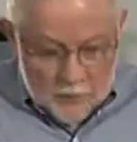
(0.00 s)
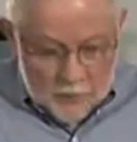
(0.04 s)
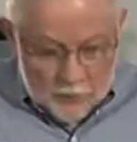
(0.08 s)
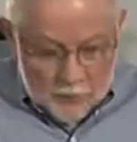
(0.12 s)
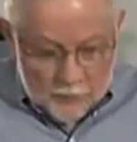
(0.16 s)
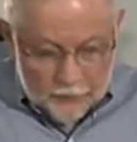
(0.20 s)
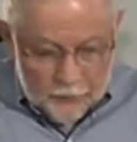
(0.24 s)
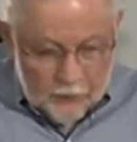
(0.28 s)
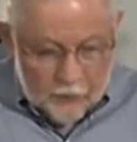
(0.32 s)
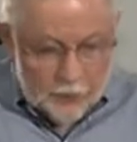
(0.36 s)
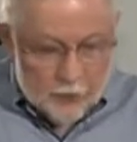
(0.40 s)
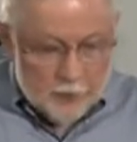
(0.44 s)

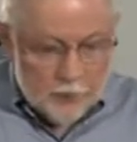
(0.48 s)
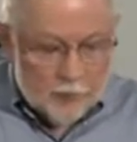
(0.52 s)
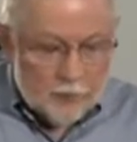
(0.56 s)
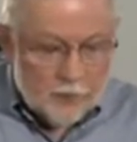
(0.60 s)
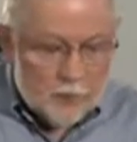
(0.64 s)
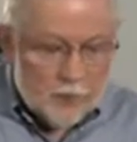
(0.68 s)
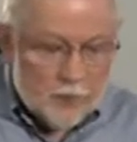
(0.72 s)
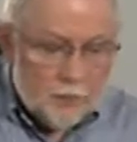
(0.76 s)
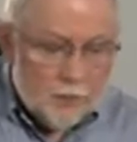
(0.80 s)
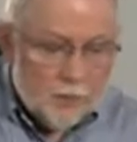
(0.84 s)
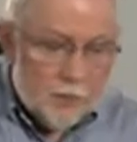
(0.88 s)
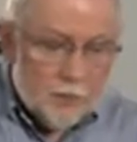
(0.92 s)
before it gets
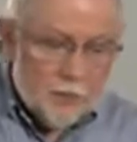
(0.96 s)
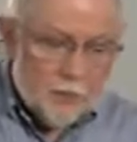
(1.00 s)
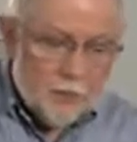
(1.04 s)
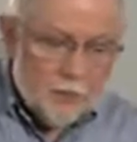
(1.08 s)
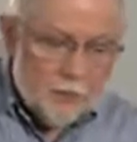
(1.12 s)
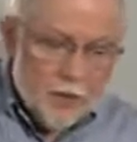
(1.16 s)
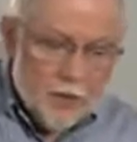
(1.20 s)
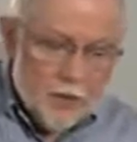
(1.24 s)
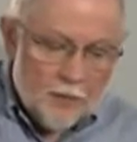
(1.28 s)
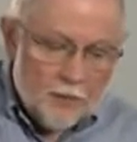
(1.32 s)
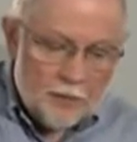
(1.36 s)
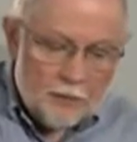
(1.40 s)
up to the
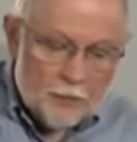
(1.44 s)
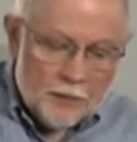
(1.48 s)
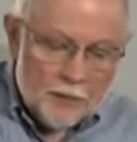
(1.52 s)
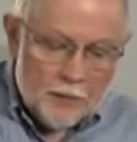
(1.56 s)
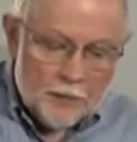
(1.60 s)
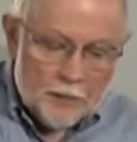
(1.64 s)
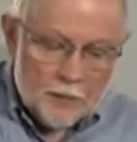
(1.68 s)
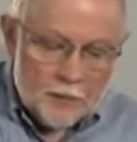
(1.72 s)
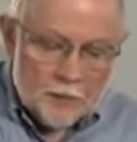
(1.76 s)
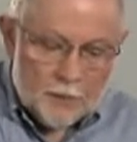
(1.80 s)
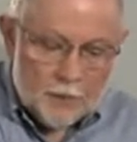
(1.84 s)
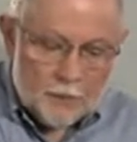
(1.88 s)
valve
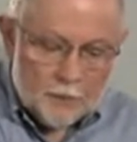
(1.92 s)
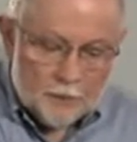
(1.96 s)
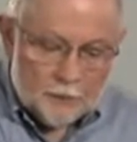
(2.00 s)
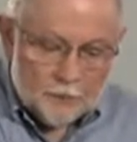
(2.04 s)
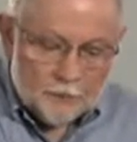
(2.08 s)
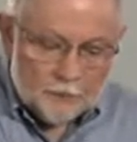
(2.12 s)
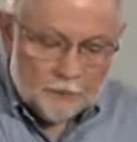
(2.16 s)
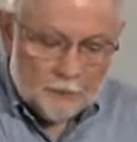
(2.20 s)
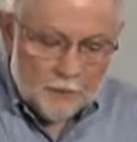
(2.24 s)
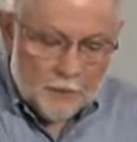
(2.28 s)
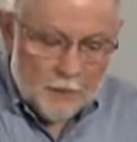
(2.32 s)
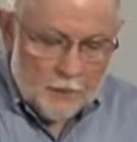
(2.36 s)
plug.
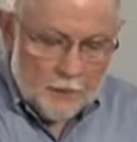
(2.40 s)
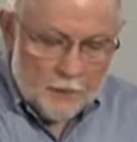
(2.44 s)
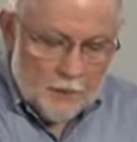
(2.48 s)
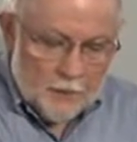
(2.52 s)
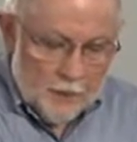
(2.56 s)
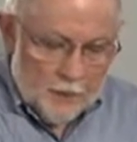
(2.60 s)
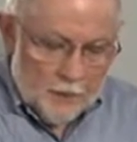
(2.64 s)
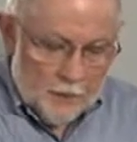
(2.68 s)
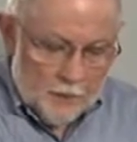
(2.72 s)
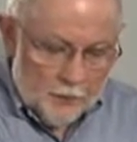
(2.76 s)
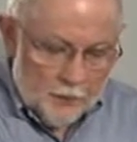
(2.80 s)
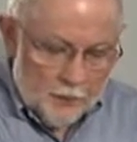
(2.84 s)

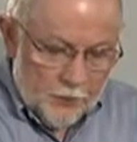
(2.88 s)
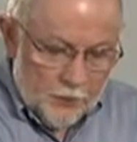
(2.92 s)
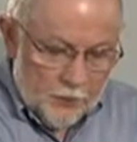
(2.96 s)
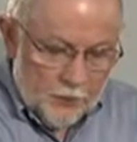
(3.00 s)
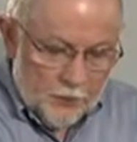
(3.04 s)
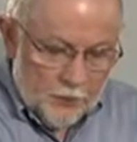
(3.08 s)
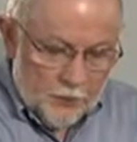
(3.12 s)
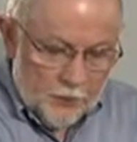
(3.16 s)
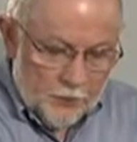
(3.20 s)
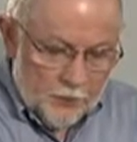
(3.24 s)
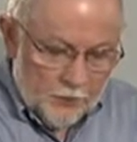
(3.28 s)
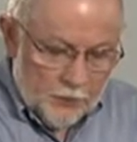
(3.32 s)
If we
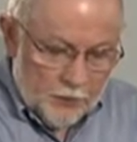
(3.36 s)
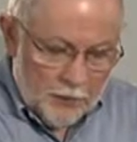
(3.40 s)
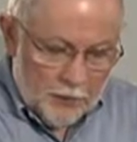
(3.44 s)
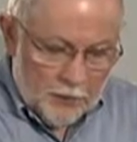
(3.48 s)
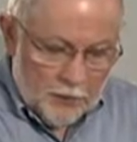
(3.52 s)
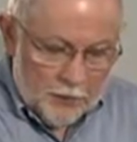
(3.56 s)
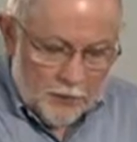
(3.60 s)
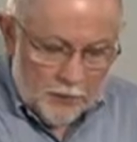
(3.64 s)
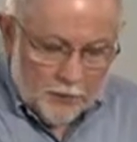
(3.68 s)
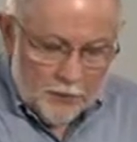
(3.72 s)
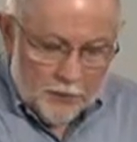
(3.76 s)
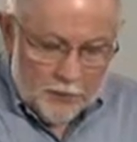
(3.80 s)
pull this plug
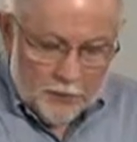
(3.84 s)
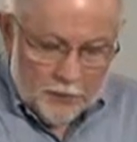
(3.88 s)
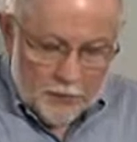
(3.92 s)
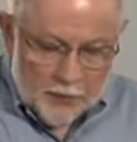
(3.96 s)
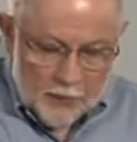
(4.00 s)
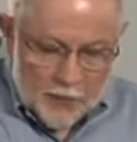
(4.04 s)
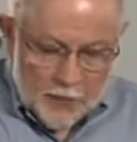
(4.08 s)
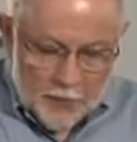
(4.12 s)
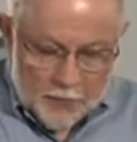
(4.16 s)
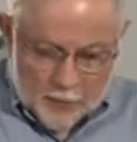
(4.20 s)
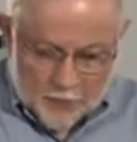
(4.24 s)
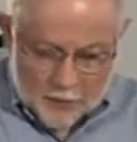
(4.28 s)
assembly
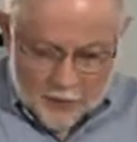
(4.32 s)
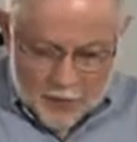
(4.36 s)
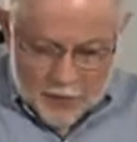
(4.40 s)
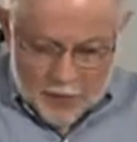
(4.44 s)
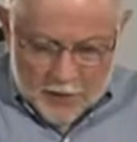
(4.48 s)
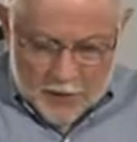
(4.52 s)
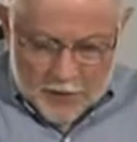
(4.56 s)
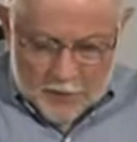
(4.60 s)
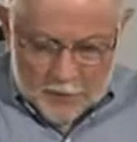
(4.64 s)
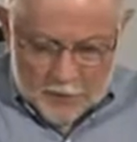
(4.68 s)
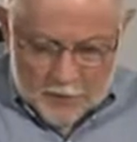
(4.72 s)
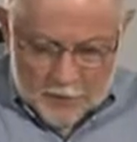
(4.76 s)
out of the
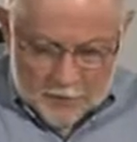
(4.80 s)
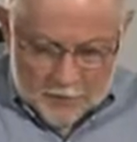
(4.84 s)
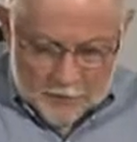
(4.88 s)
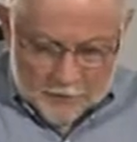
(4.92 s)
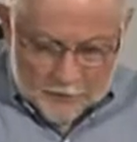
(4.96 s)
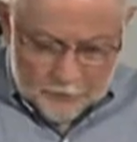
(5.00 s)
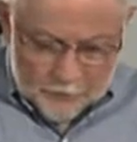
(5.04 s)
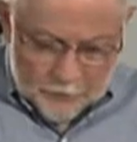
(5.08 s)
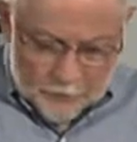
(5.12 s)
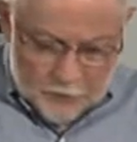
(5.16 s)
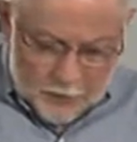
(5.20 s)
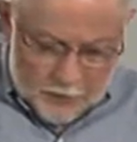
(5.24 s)
bonnet,
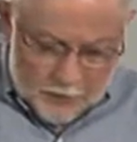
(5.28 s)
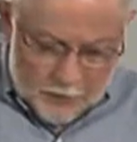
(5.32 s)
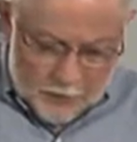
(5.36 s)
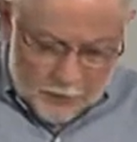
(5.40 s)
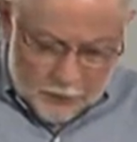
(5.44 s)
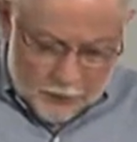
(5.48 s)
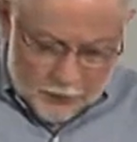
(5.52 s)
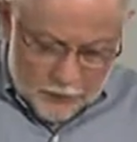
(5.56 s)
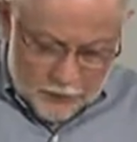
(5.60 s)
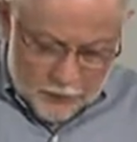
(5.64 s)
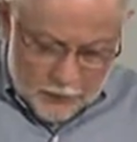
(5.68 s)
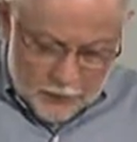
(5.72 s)

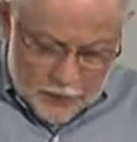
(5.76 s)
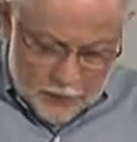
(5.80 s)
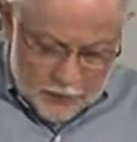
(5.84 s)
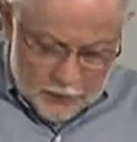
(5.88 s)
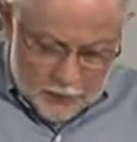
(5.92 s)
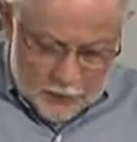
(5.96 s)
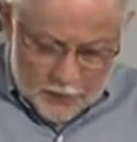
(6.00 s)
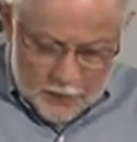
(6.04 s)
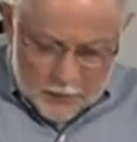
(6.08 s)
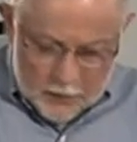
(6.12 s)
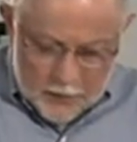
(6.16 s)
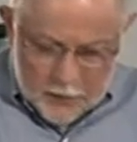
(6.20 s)
and put that
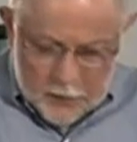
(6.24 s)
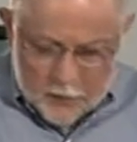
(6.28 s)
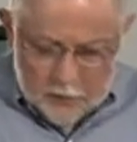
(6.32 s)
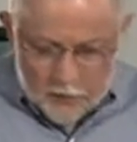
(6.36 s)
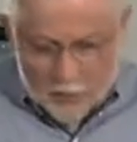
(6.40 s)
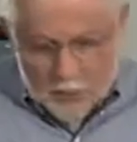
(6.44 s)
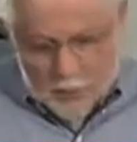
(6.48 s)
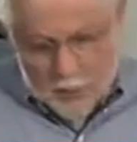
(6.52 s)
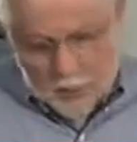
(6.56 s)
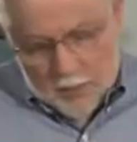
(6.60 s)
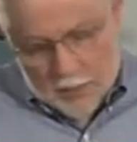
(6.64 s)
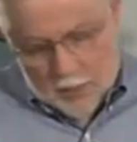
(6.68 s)
on
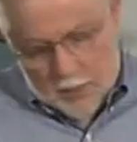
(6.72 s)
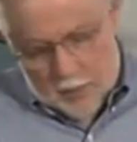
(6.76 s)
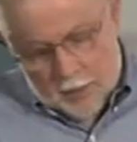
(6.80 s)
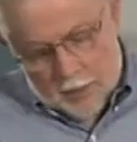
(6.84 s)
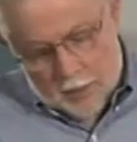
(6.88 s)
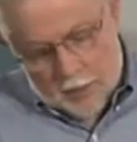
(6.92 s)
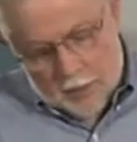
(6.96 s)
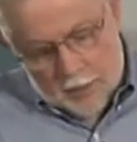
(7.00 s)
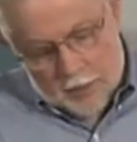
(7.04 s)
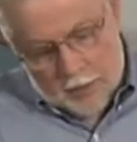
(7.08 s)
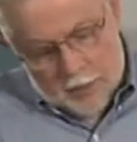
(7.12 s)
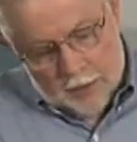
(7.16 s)
there.
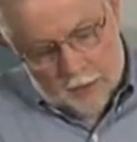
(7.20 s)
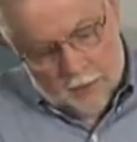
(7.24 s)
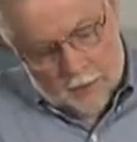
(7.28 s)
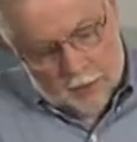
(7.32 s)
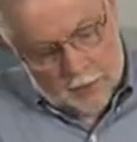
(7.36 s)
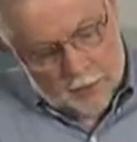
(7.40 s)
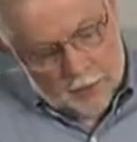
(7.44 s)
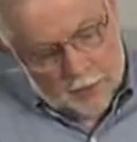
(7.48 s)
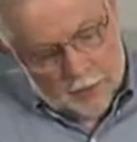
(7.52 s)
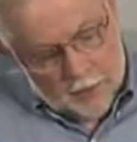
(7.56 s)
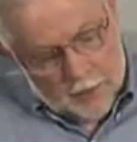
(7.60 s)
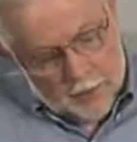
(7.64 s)
And if we
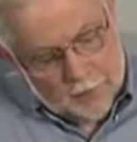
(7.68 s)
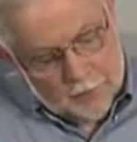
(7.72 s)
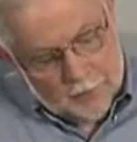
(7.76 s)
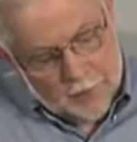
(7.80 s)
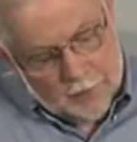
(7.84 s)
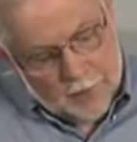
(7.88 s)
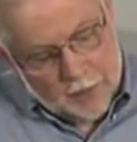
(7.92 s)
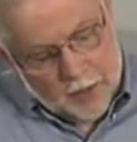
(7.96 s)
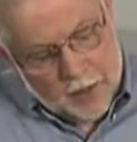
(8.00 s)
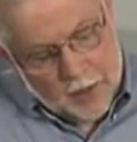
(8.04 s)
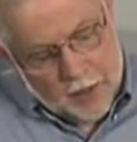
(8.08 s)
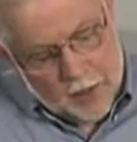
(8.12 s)
look up the
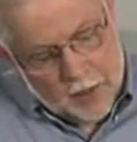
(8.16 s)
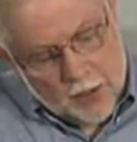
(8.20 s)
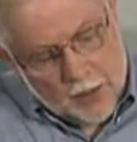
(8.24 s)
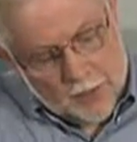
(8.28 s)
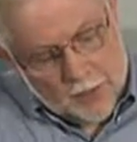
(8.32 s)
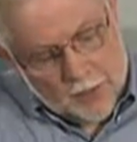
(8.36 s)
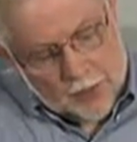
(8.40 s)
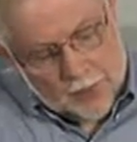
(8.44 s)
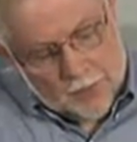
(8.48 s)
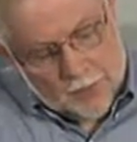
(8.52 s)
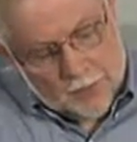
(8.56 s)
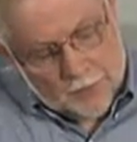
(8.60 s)

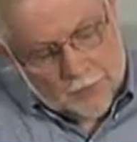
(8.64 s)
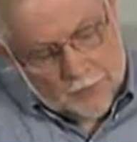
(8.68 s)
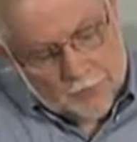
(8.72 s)
cage,